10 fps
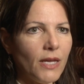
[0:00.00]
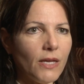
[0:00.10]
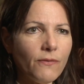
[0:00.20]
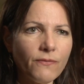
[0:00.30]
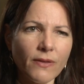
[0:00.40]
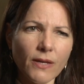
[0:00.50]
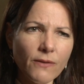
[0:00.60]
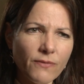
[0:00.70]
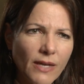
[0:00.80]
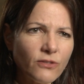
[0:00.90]

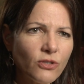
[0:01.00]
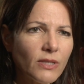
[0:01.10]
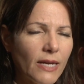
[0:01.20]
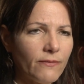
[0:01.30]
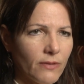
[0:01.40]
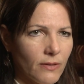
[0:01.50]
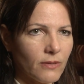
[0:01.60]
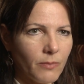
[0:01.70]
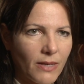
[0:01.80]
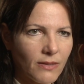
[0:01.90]
If that's your life
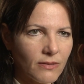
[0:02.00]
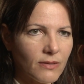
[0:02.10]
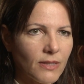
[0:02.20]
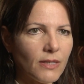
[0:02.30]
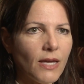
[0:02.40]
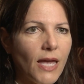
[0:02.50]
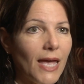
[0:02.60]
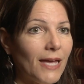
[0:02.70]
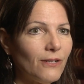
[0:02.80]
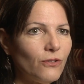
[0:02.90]
expectancy
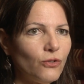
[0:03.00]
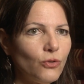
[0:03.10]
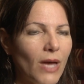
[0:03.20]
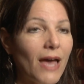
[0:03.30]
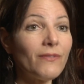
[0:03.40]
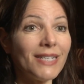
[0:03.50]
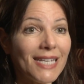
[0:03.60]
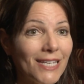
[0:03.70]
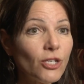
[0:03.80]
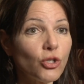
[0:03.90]
and you have an
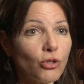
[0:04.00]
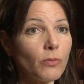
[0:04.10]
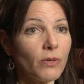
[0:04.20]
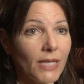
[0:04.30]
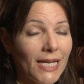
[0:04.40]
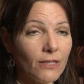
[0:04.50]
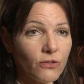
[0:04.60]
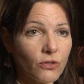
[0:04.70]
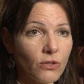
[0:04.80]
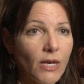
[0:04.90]
incurable
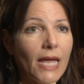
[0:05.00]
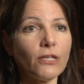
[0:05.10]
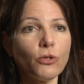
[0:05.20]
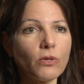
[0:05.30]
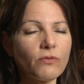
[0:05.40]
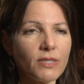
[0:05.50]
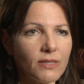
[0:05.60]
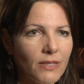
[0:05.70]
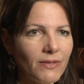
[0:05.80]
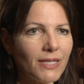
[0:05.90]
cancer and you are
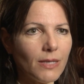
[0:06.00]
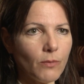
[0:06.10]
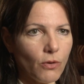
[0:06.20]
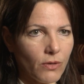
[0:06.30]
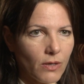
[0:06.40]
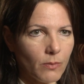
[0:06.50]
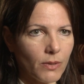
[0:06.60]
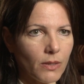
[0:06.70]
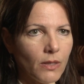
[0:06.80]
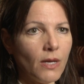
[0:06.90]
receiving
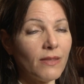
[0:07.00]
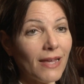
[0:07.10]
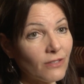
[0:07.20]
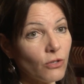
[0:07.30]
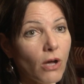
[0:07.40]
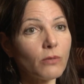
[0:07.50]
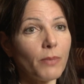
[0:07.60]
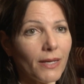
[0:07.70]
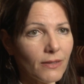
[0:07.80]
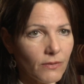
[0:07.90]
chemotherapy, that's called
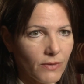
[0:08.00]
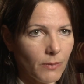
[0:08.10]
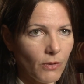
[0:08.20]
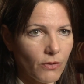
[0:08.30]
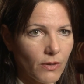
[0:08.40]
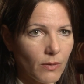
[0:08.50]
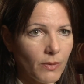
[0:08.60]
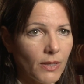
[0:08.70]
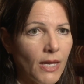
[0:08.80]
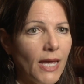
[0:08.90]
palliative
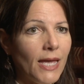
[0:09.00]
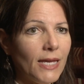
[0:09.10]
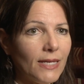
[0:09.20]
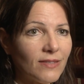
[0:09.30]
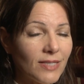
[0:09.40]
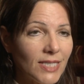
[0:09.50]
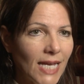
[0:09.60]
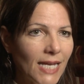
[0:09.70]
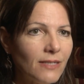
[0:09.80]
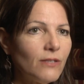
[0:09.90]
chemotherapy. It's
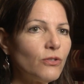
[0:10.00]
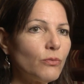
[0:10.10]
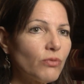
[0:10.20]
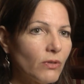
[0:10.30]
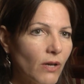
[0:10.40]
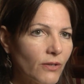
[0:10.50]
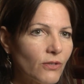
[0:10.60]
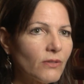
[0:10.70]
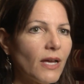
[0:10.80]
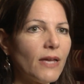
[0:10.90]
intended to prolong
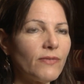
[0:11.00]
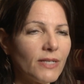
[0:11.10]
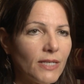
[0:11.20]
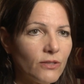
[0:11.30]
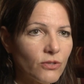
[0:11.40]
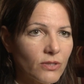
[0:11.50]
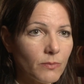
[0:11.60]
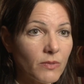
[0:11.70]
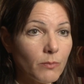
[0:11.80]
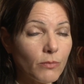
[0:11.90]
your life and ease your
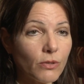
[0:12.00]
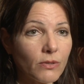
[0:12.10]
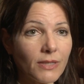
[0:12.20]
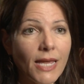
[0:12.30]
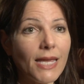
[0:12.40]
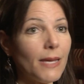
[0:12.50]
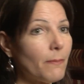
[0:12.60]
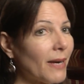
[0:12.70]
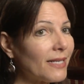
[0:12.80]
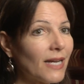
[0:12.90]
symptom burden.
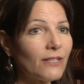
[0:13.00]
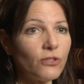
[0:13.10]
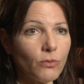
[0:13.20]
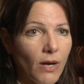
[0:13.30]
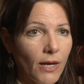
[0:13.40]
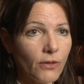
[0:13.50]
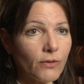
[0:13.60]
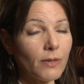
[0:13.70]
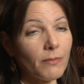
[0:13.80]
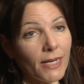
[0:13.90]
It might not do
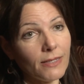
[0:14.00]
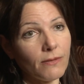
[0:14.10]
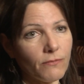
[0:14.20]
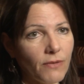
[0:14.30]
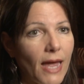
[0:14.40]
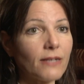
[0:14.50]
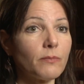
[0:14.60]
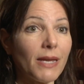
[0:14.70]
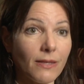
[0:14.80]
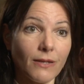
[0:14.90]
either. It might, in
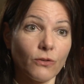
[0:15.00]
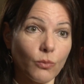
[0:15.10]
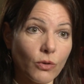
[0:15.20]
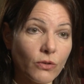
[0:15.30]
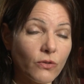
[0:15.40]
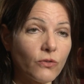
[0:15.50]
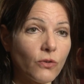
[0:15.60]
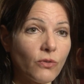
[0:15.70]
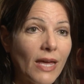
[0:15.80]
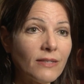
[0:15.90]
fact, make things worse.
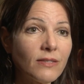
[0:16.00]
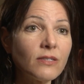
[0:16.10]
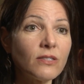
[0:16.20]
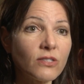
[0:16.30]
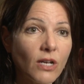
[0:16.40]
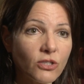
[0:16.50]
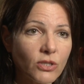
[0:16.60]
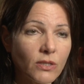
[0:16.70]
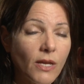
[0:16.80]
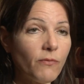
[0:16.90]
So that's the
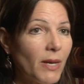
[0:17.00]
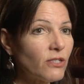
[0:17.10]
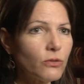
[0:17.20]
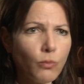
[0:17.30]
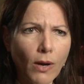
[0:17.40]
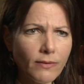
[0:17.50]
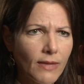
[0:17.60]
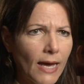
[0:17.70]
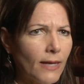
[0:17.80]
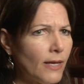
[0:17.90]
discussion. If patients want
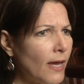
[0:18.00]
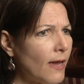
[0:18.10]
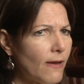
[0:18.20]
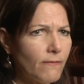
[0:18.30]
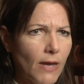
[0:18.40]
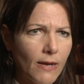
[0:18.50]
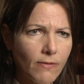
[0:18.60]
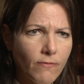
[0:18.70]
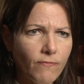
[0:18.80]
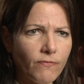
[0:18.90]
that
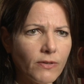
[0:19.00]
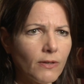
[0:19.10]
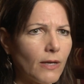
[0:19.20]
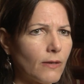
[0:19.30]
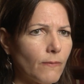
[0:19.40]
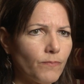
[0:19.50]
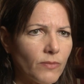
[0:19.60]
and feel like